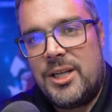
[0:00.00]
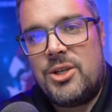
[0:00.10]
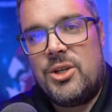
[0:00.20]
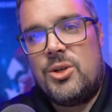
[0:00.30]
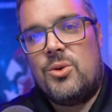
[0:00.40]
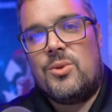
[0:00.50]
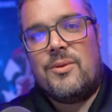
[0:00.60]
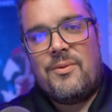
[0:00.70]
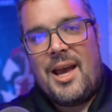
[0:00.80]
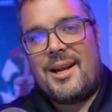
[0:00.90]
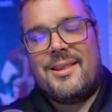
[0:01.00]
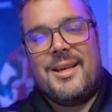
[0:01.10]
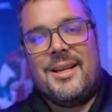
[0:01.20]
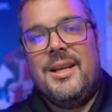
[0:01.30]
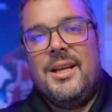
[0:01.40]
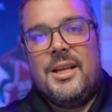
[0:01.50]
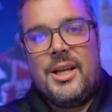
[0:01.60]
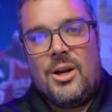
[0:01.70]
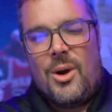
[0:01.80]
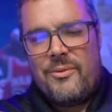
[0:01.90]
to you the fact that,
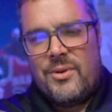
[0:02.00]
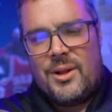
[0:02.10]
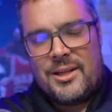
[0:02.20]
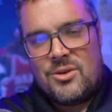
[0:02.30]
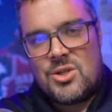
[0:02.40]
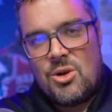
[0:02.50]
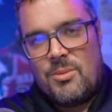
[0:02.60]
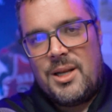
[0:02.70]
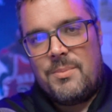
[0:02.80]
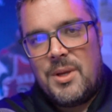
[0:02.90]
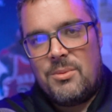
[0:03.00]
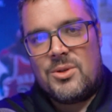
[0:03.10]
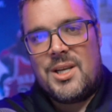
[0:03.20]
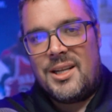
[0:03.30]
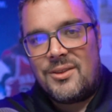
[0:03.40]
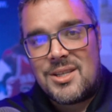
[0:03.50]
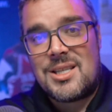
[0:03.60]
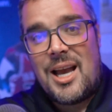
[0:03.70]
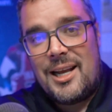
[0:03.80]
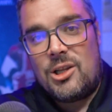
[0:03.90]
you know, I feel like there's so many people saying the
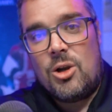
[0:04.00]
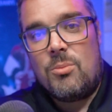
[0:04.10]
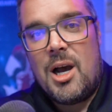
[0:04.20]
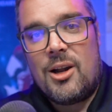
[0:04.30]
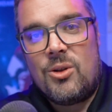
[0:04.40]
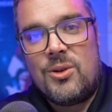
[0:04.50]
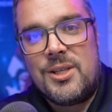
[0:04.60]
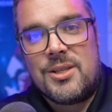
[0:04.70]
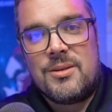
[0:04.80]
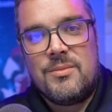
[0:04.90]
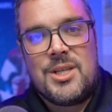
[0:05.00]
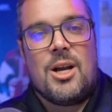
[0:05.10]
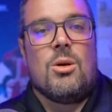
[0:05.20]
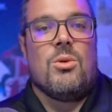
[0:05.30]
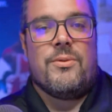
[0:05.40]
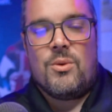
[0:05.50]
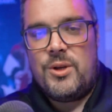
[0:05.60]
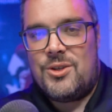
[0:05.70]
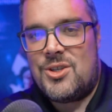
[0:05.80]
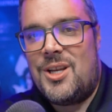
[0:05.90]
silo model is terrible for
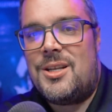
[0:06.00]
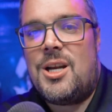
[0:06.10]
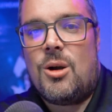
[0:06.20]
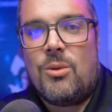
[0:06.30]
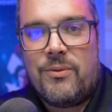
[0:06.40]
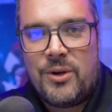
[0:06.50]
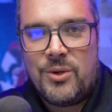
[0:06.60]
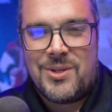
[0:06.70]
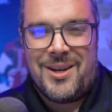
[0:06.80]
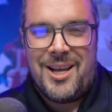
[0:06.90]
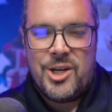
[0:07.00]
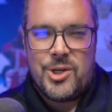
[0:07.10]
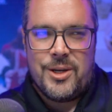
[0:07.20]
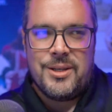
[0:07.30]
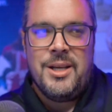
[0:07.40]
real estate and terrible for you as an agent.